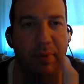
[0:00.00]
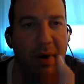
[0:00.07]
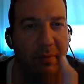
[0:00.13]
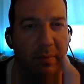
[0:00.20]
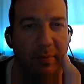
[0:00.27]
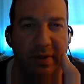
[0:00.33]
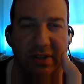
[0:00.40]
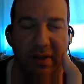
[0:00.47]

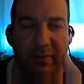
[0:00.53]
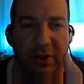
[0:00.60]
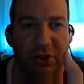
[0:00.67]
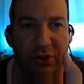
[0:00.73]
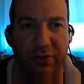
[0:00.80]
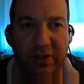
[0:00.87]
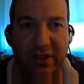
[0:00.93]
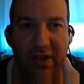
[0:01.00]
probably some
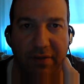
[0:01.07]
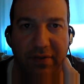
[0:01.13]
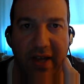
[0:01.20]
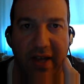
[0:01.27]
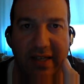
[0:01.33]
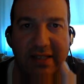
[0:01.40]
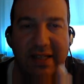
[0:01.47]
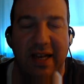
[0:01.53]
insurance
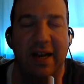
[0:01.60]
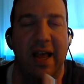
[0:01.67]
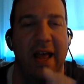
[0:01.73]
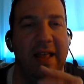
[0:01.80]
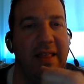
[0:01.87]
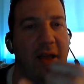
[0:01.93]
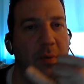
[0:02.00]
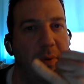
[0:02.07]
stuff kicks in,
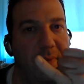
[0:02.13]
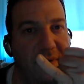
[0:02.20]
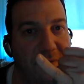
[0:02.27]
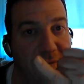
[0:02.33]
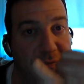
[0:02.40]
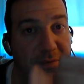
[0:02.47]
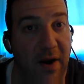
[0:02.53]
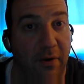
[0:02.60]
they would
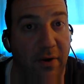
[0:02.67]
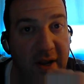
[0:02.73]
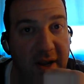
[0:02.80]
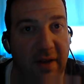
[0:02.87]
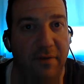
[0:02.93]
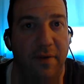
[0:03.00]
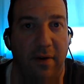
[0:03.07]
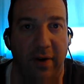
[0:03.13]
be
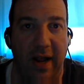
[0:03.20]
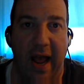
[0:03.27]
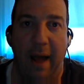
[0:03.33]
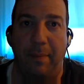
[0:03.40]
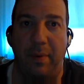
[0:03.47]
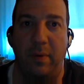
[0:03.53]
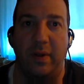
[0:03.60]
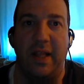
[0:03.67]
very, very
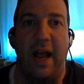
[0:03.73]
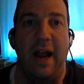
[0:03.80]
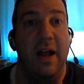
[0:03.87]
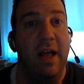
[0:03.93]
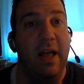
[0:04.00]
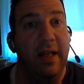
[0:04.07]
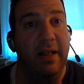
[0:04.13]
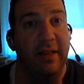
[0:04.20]
happy with that.